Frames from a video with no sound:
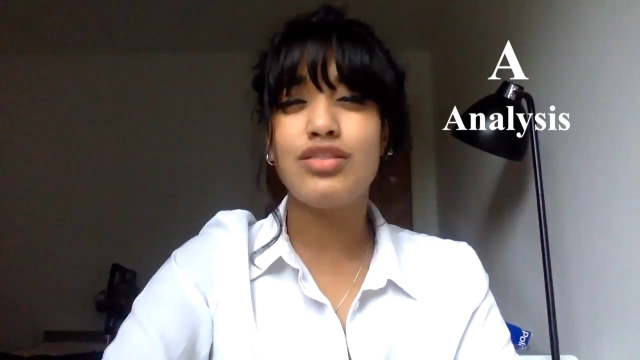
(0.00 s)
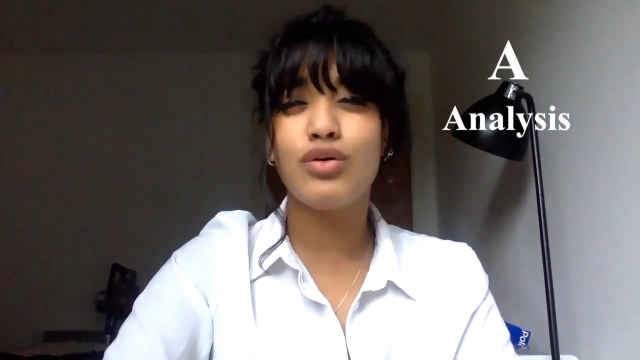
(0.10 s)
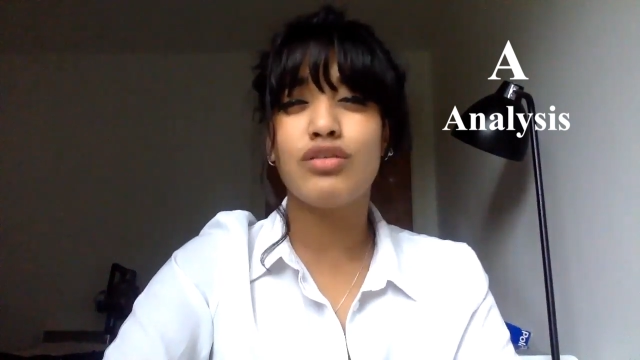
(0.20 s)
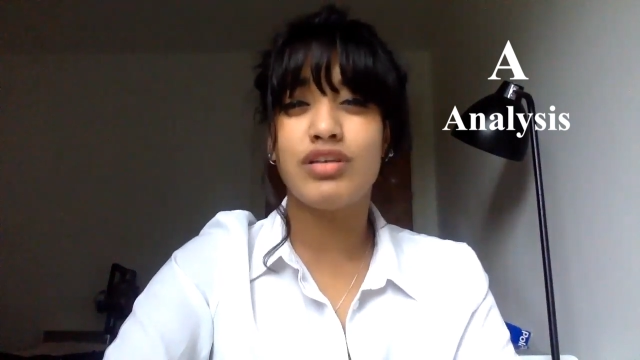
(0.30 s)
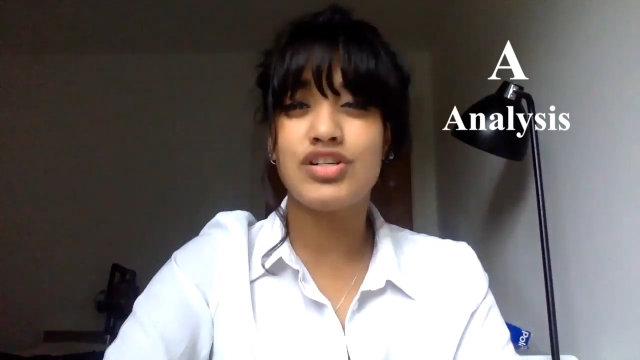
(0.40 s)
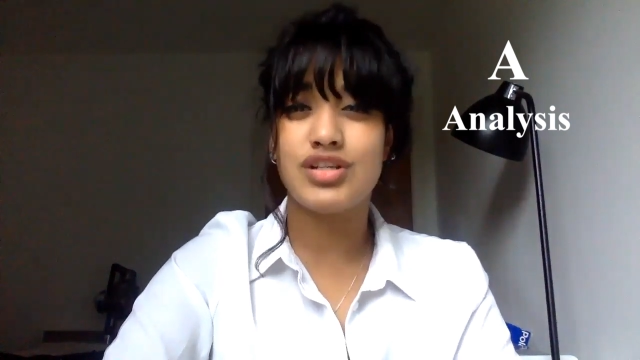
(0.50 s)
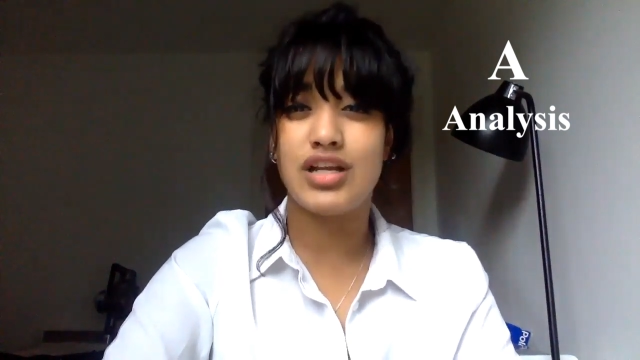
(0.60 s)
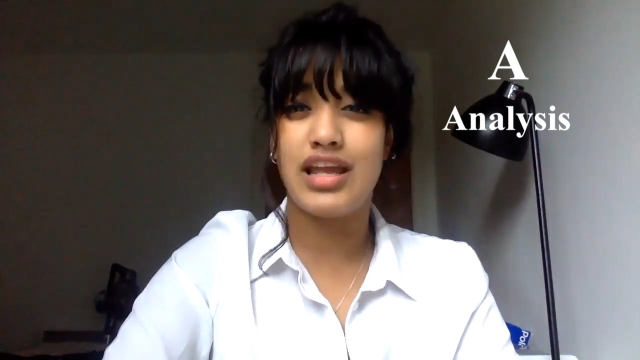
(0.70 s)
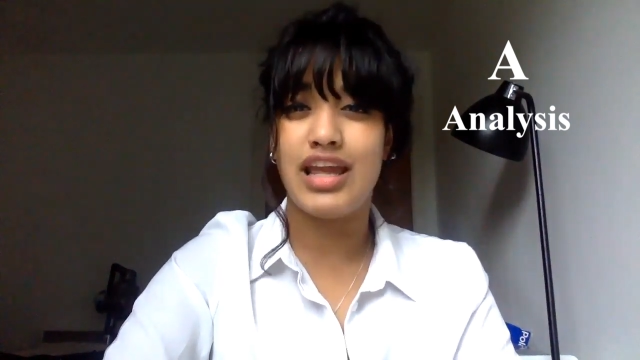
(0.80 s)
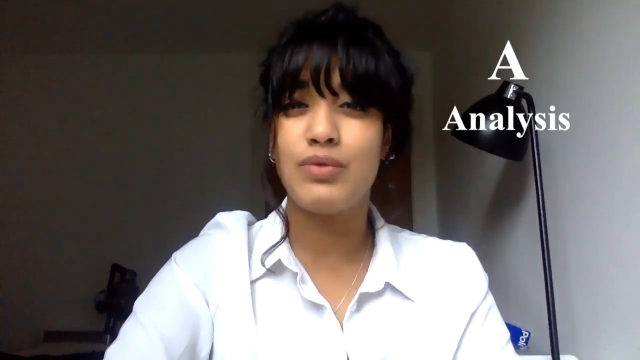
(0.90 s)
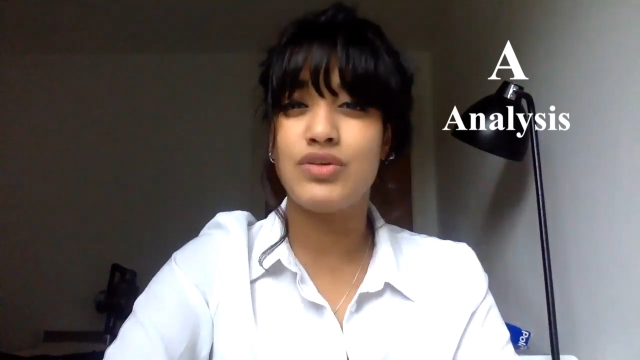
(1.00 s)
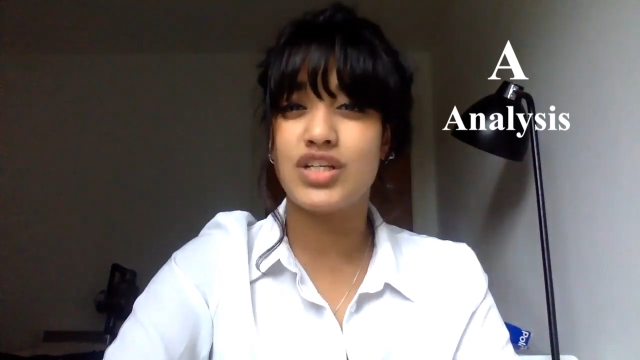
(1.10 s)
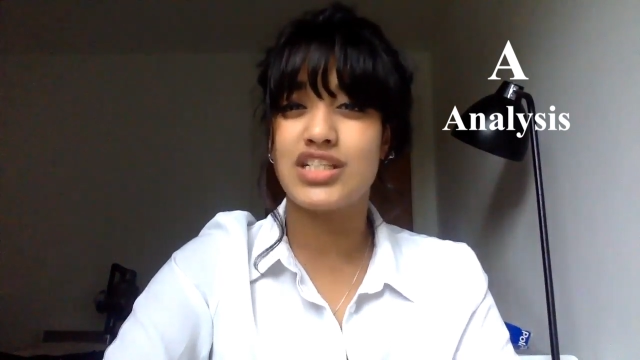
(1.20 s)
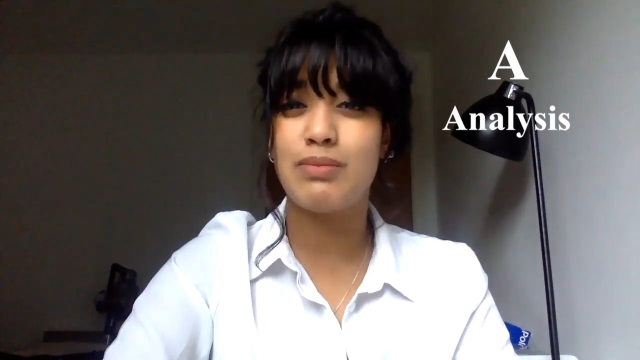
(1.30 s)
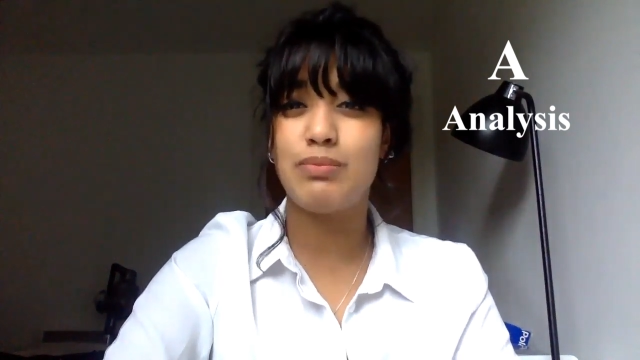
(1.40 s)
thought originally he was
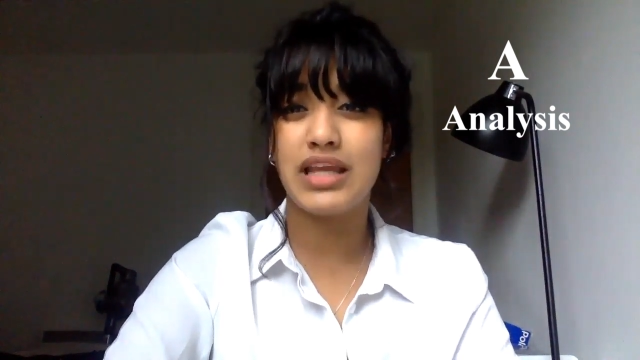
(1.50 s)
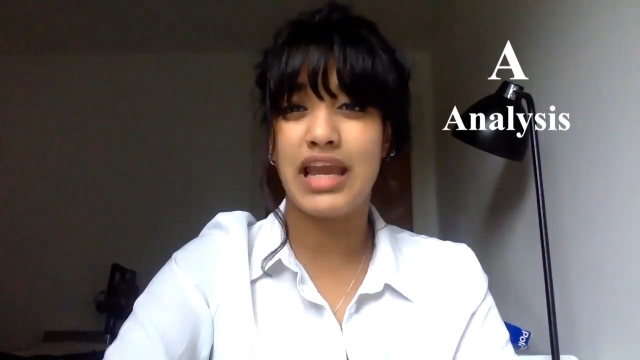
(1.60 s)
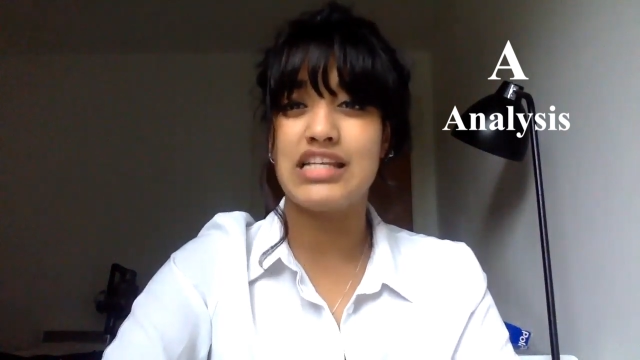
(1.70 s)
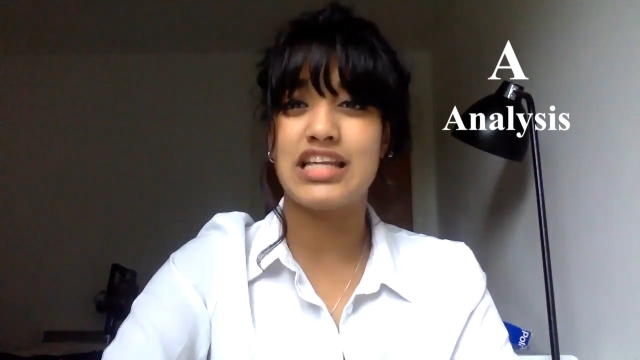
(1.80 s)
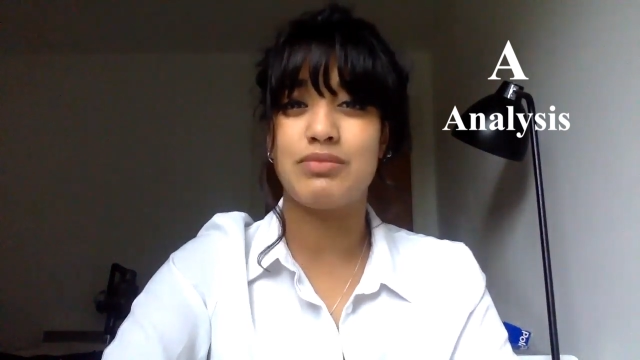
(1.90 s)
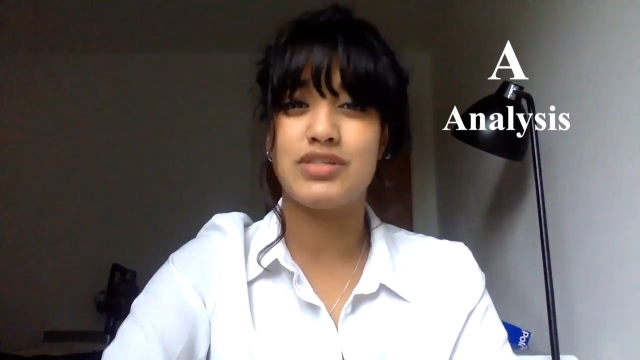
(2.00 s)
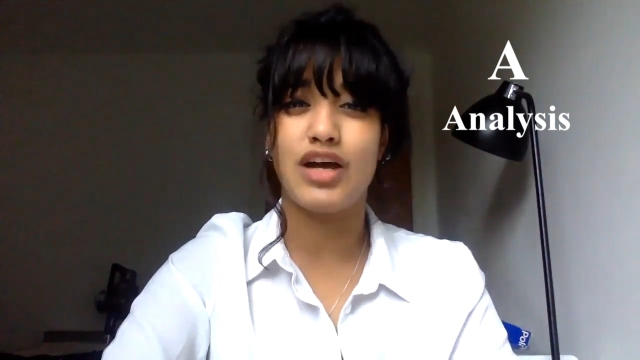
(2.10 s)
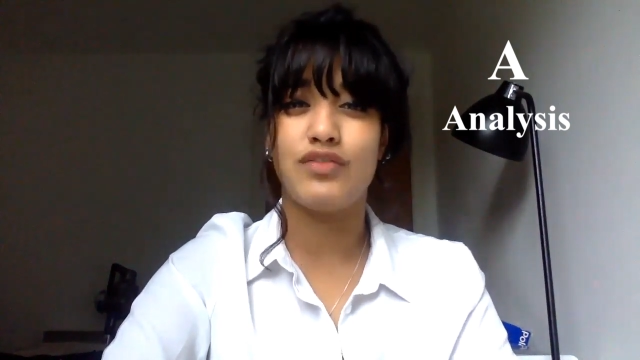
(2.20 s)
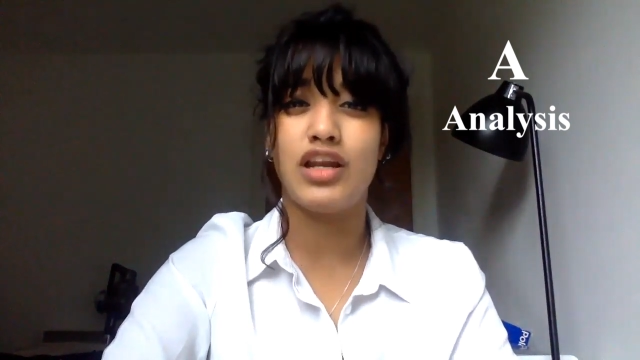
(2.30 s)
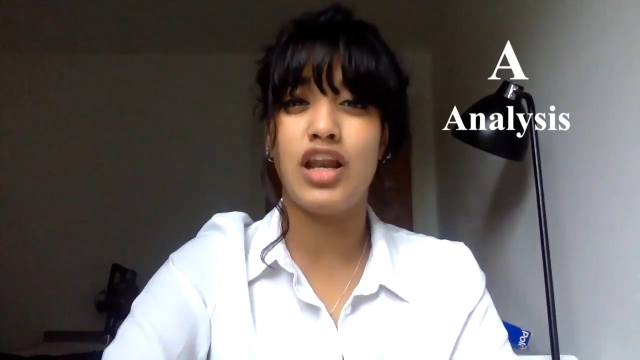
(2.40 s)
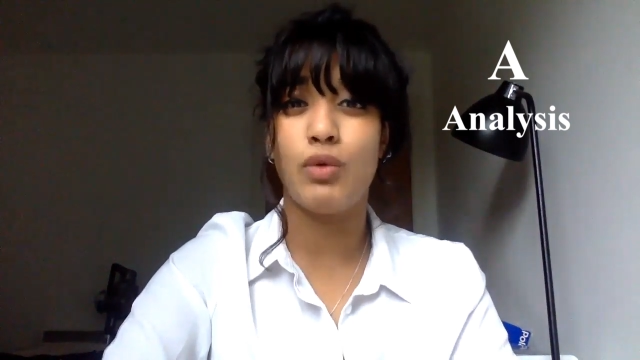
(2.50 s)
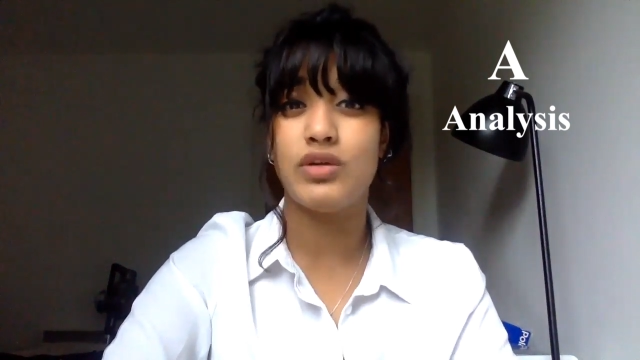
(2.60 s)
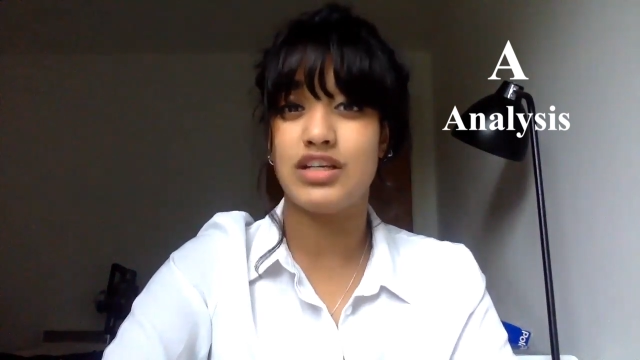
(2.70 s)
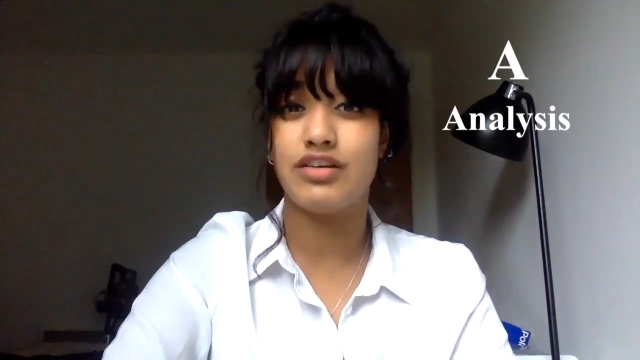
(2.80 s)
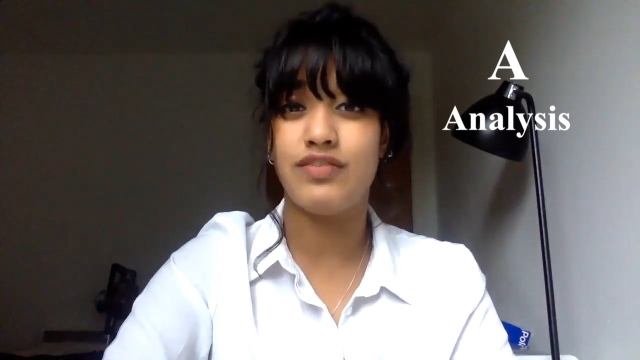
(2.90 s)
just implicating himself in a lower
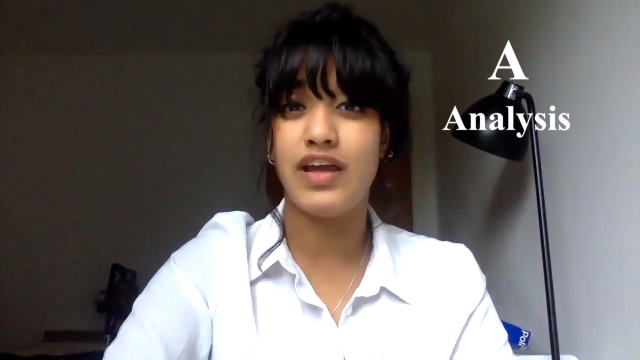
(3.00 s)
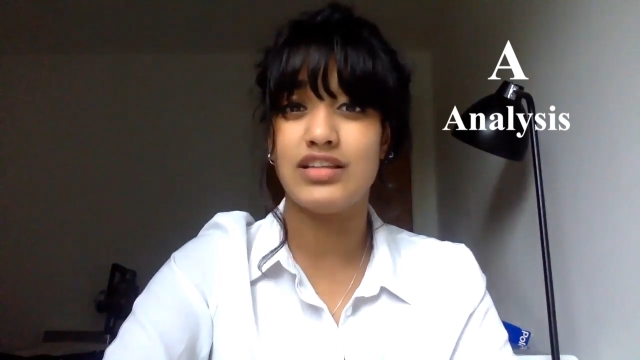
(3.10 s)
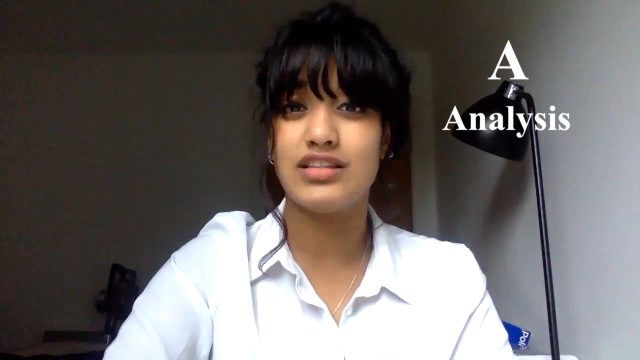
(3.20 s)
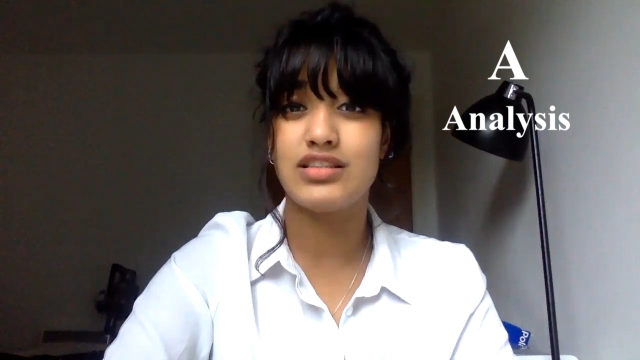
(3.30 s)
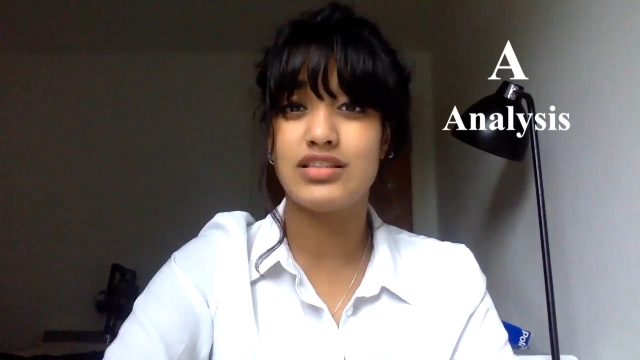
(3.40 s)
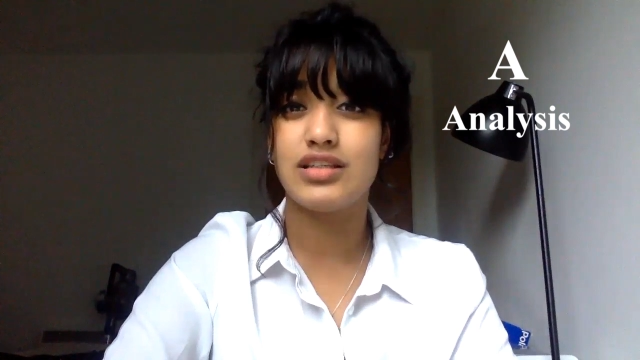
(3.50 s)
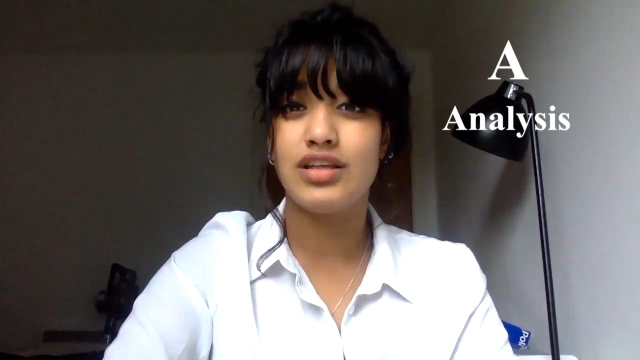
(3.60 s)
tier offence.